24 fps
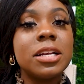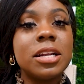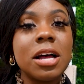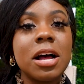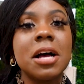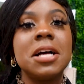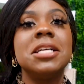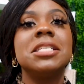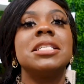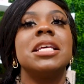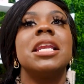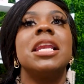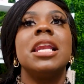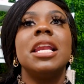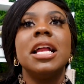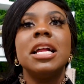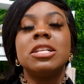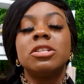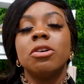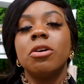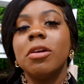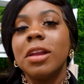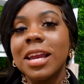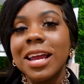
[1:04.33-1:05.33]
does
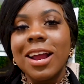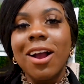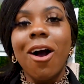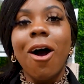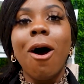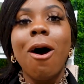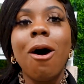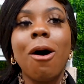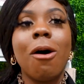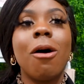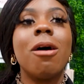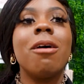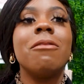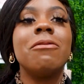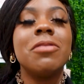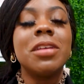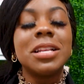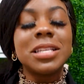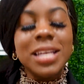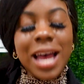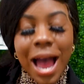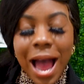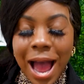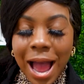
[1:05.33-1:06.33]
literally all of the
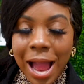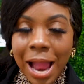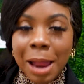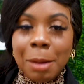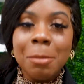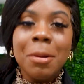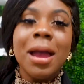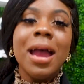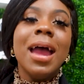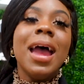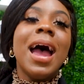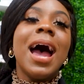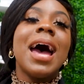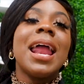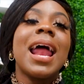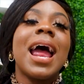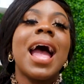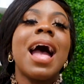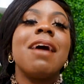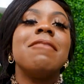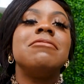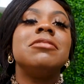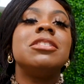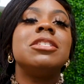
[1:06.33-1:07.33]
time, and I
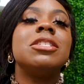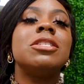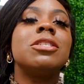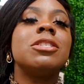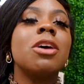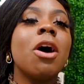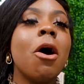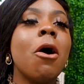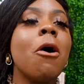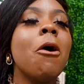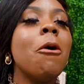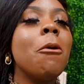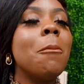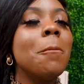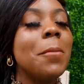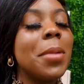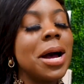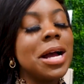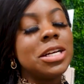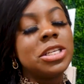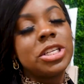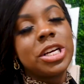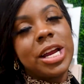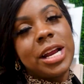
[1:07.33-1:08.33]
have so
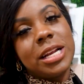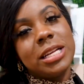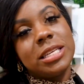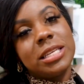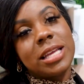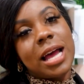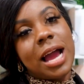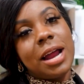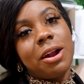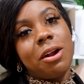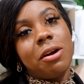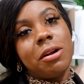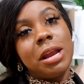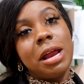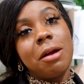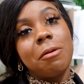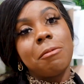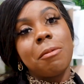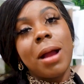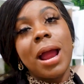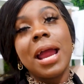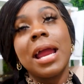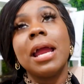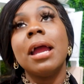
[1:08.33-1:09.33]
much insight on it,
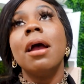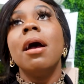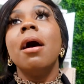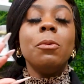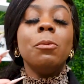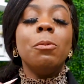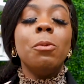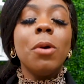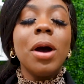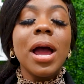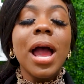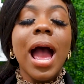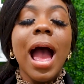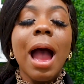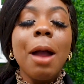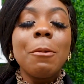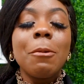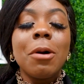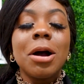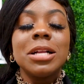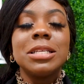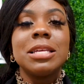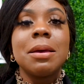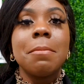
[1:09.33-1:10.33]
right? What
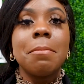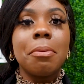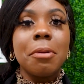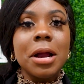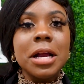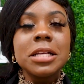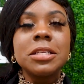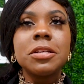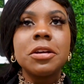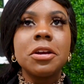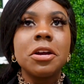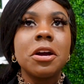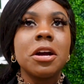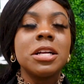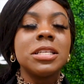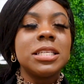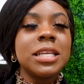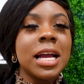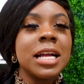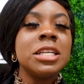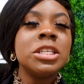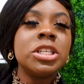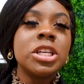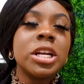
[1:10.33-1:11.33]
I want to bring to your
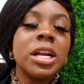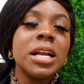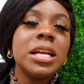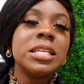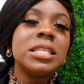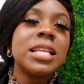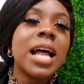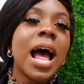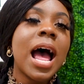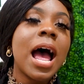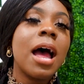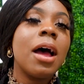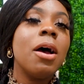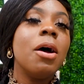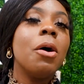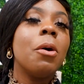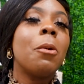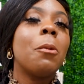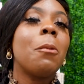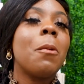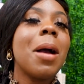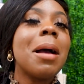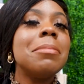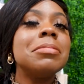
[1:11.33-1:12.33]
attention is that
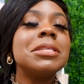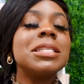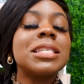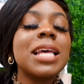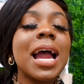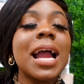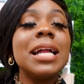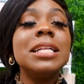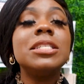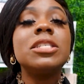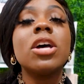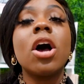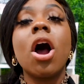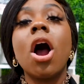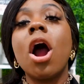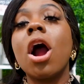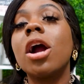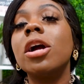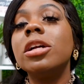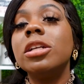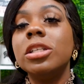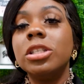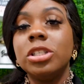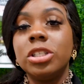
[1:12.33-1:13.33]
websites
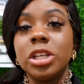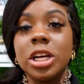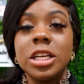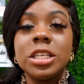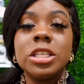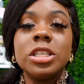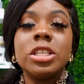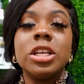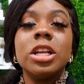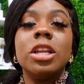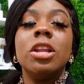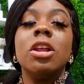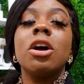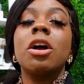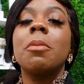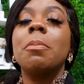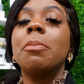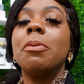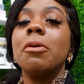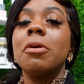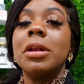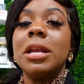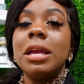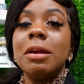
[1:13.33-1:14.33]
aren't just to look
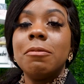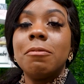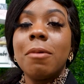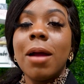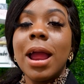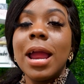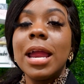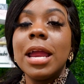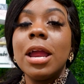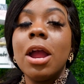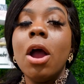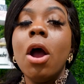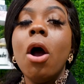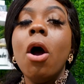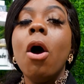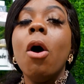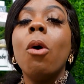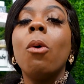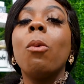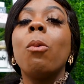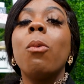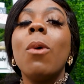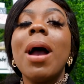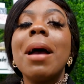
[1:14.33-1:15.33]
pretty, right?
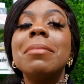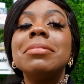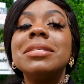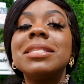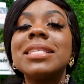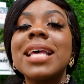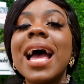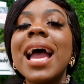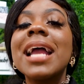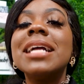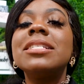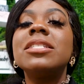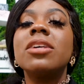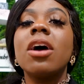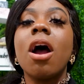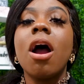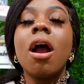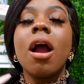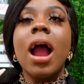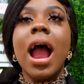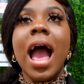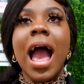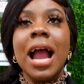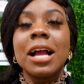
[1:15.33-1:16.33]
Websites
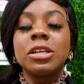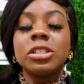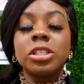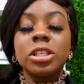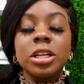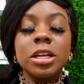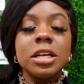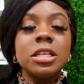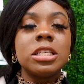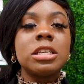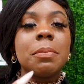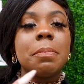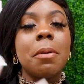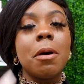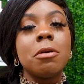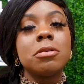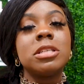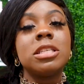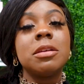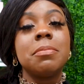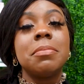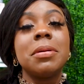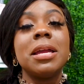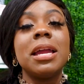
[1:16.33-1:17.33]
are actually
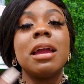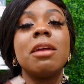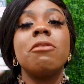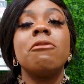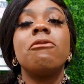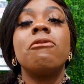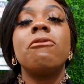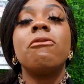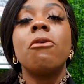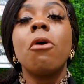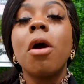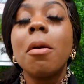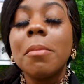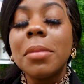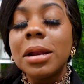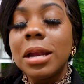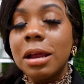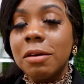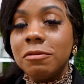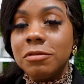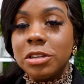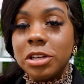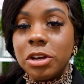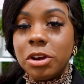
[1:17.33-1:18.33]
supposed to be
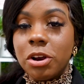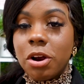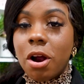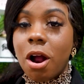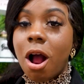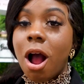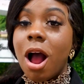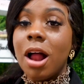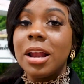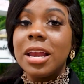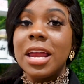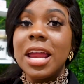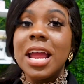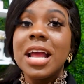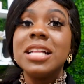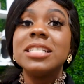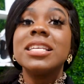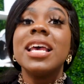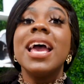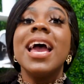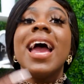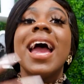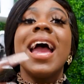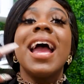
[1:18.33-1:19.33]
informative to your
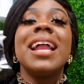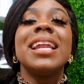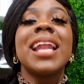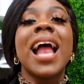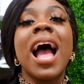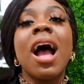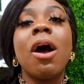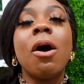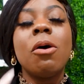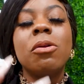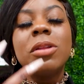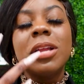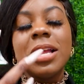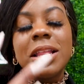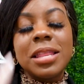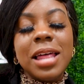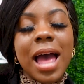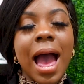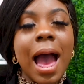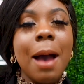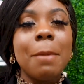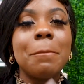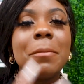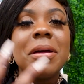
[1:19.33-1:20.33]
audience, and not only
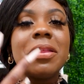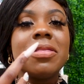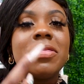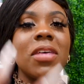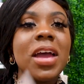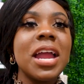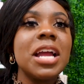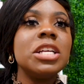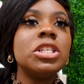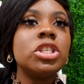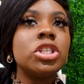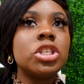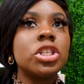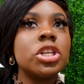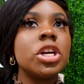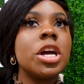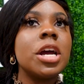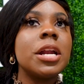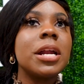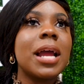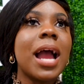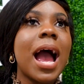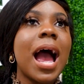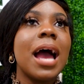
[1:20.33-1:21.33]
that, but they
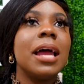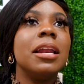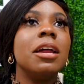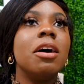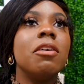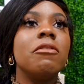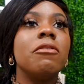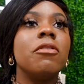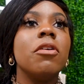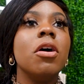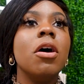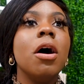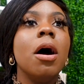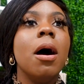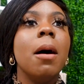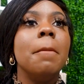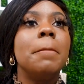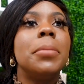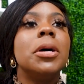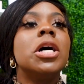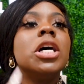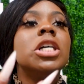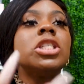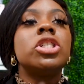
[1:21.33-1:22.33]
should kind of
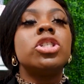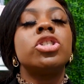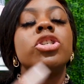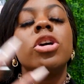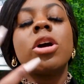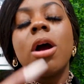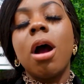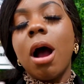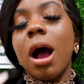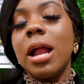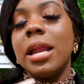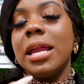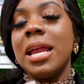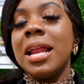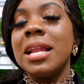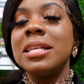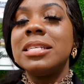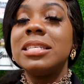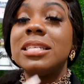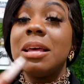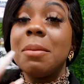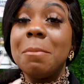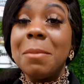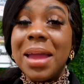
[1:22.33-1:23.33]
push your
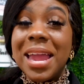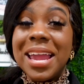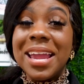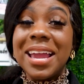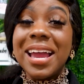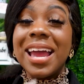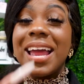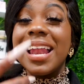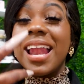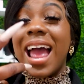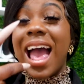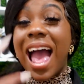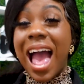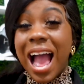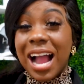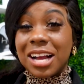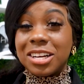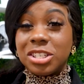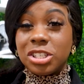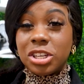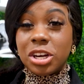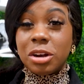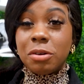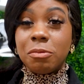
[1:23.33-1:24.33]
audience to make an
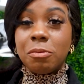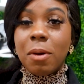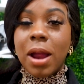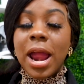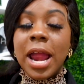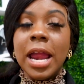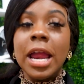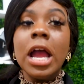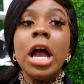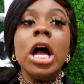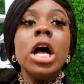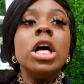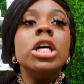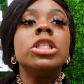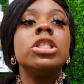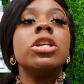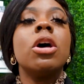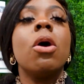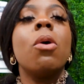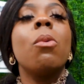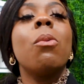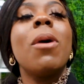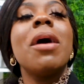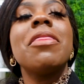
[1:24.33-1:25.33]
action, right?
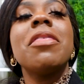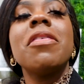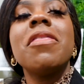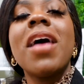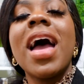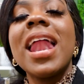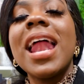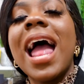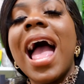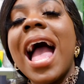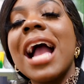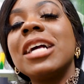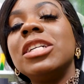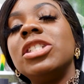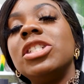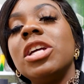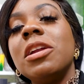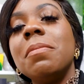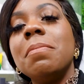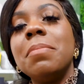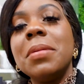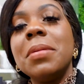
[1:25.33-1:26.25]
So whether that action